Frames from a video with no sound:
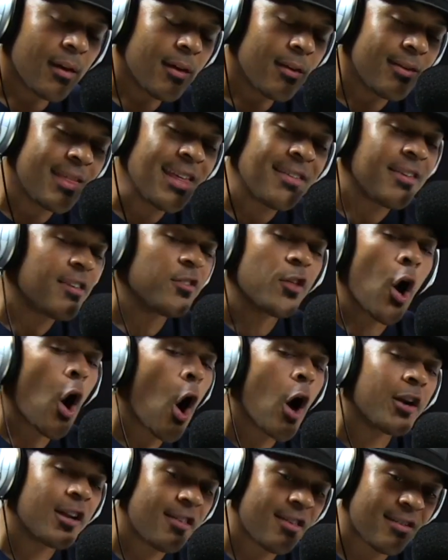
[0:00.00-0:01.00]
This is the
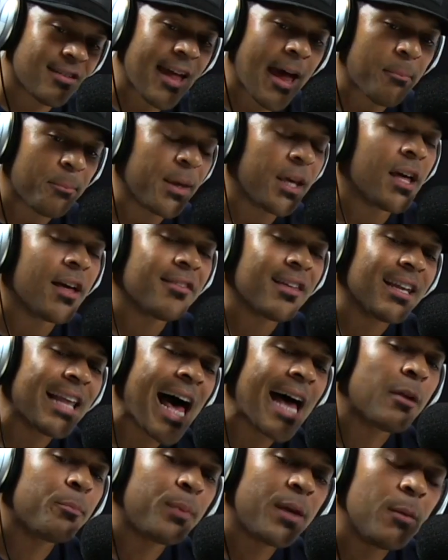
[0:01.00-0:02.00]
hardest step because a
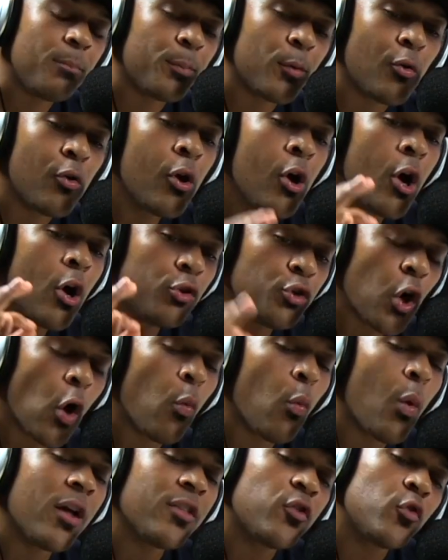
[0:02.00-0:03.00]
lot of people
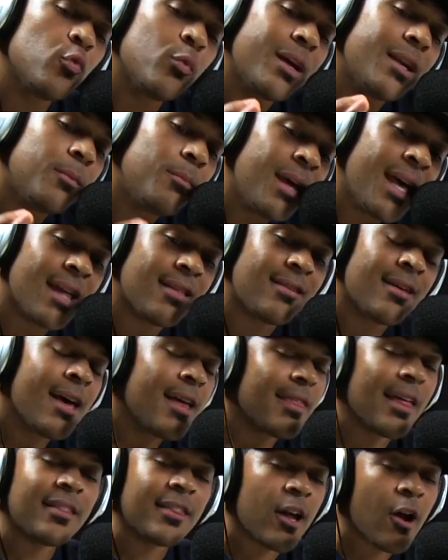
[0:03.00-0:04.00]
don't want to admit
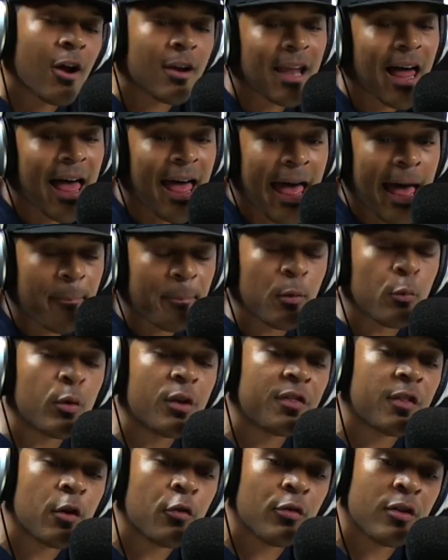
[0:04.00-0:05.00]
that they are not happy
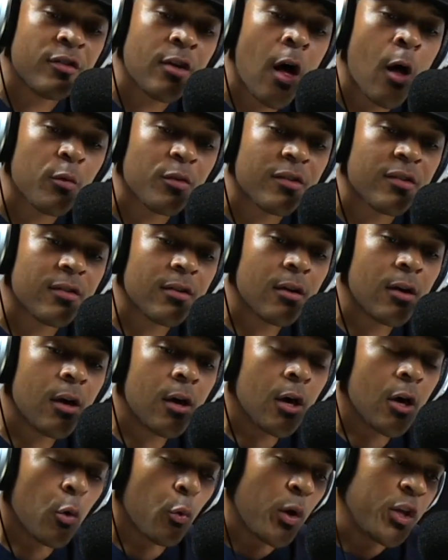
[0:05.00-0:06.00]
with their results.
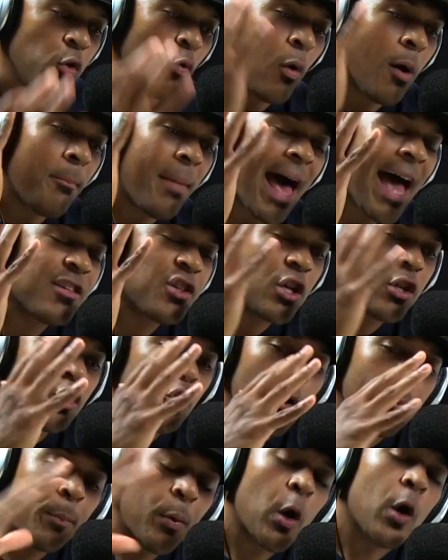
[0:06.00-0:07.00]
When you imagine
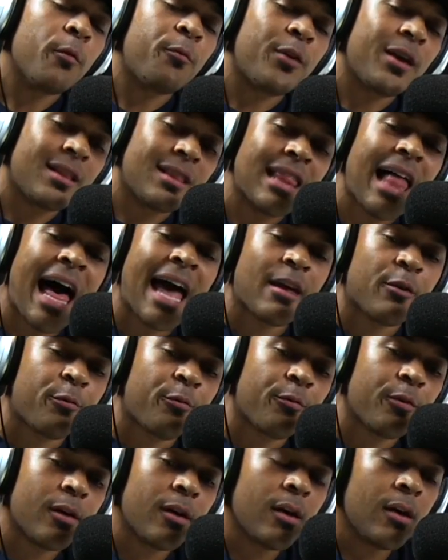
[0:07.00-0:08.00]
your perfect
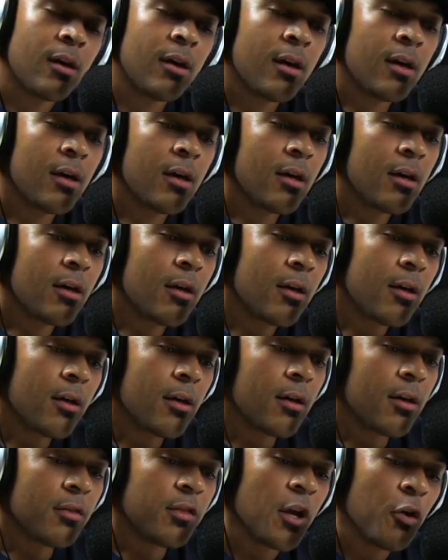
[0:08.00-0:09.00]
life,
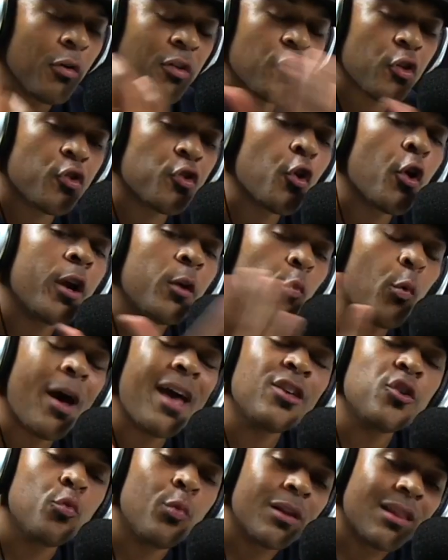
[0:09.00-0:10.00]
there is a certain way
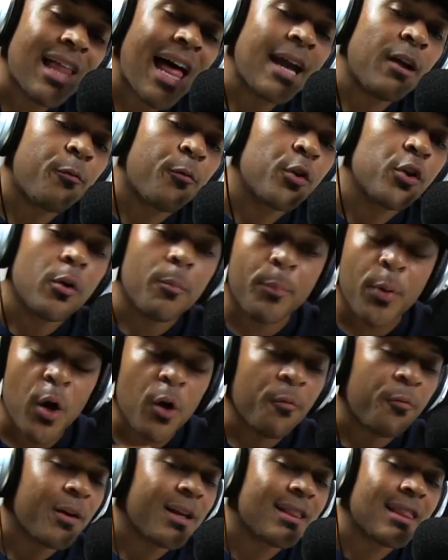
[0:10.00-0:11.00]
you would like for your
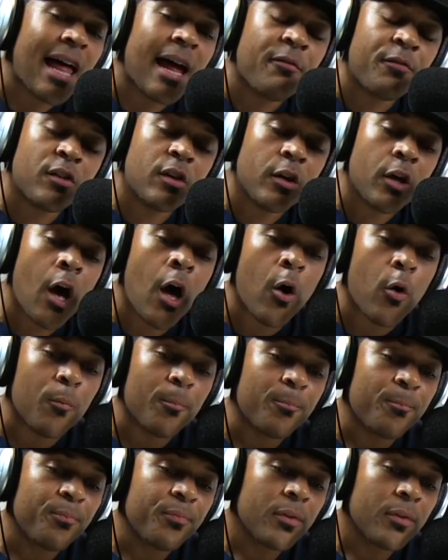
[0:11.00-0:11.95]
perfect life to go.